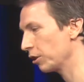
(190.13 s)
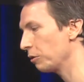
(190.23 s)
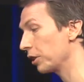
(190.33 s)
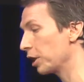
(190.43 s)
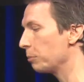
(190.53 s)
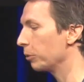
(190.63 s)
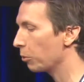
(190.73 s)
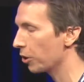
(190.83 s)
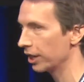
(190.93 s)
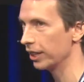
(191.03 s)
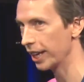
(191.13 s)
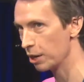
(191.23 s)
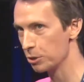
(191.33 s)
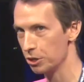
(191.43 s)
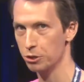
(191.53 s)
So for example, working in the
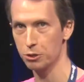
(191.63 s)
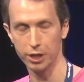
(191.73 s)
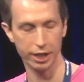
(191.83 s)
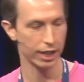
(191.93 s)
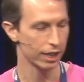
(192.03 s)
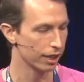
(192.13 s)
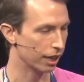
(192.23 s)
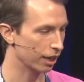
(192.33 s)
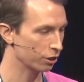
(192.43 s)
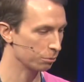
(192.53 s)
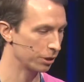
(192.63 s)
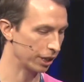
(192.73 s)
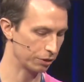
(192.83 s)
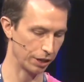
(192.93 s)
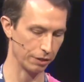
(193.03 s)
games industry, something
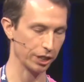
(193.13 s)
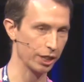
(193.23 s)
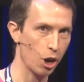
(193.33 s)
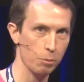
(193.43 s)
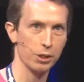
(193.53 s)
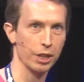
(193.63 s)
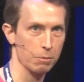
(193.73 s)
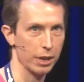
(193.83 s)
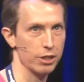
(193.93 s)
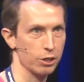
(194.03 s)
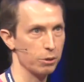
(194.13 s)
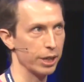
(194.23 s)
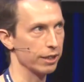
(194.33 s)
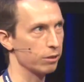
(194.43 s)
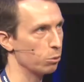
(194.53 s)
that's very, very common that you might do
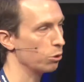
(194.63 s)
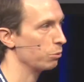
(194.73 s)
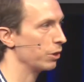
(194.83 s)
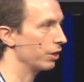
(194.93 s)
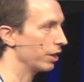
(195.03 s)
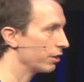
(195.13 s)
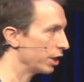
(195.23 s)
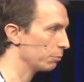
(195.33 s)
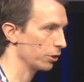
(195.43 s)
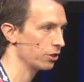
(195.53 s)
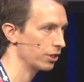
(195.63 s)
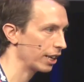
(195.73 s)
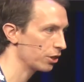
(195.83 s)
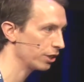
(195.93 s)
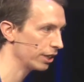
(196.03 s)
is work with a seamless
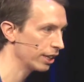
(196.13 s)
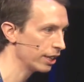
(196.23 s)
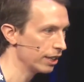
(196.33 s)
texture,